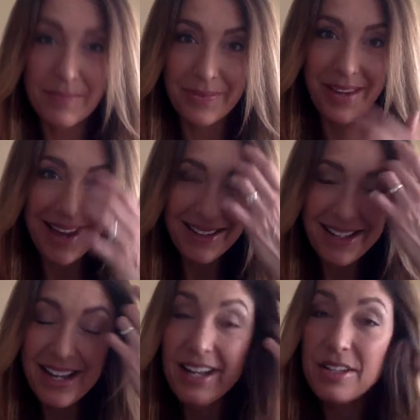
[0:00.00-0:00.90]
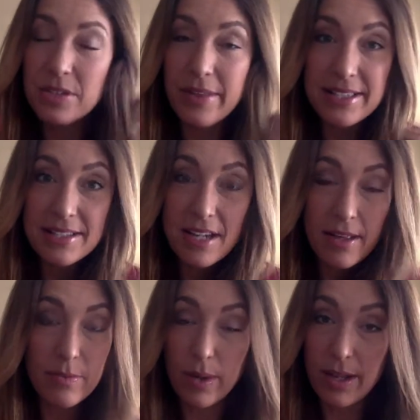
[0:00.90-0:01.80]
Okay? So that's
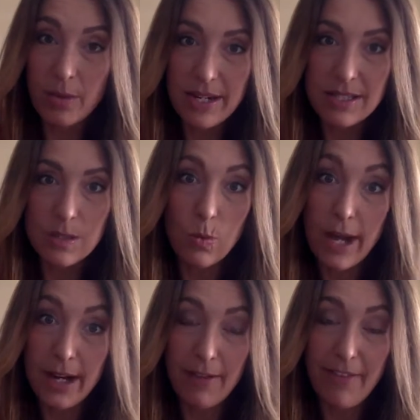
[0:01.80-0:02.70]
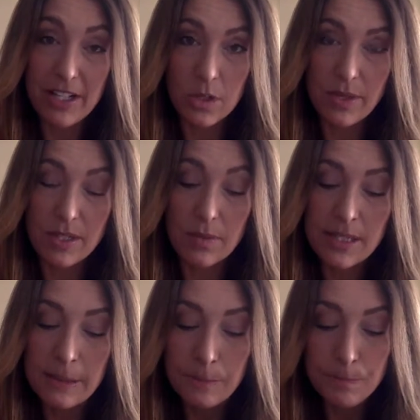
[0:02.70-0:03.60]
one of the reasons why you have faster
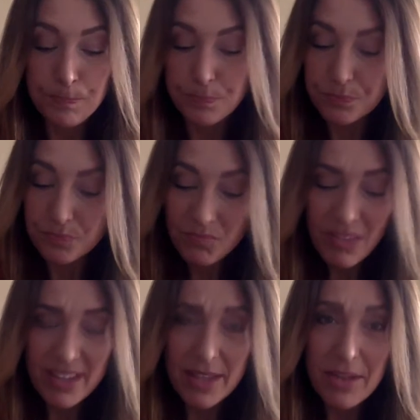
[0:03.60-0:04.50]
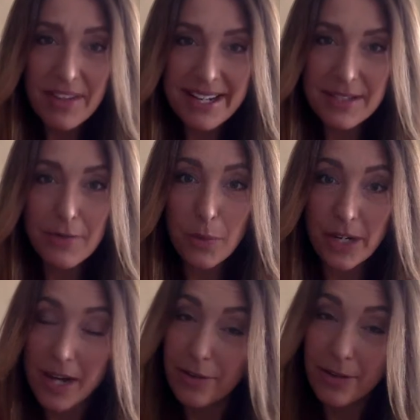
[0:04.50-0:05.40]
results. The other thing is if you're
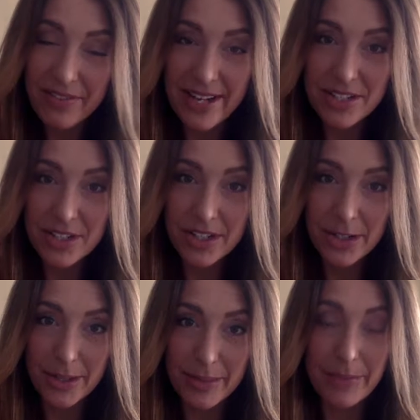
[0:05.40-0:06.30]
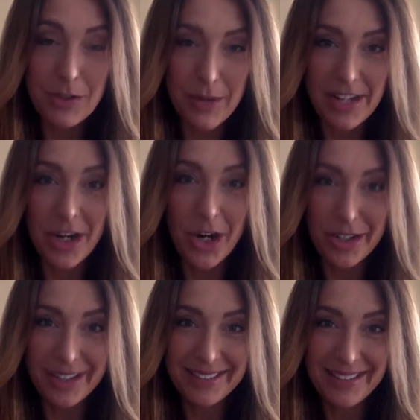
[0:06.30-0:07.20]
recovering faster, you're going to be able to train
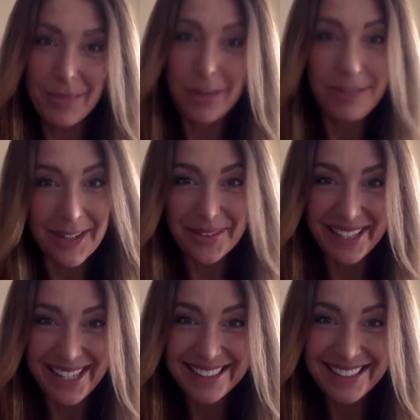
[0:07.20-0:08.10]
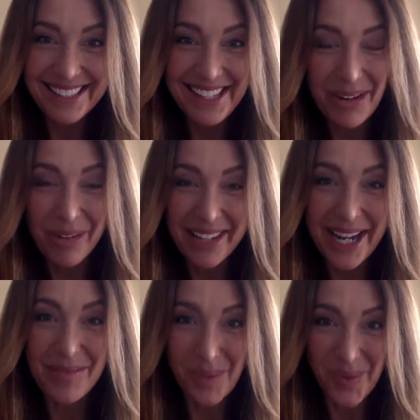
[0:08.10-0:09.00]
harder and more frequently and work
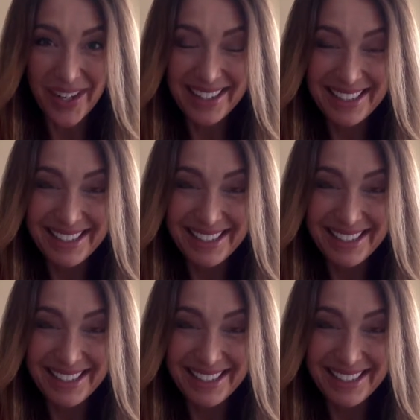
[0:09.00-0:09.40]
out more.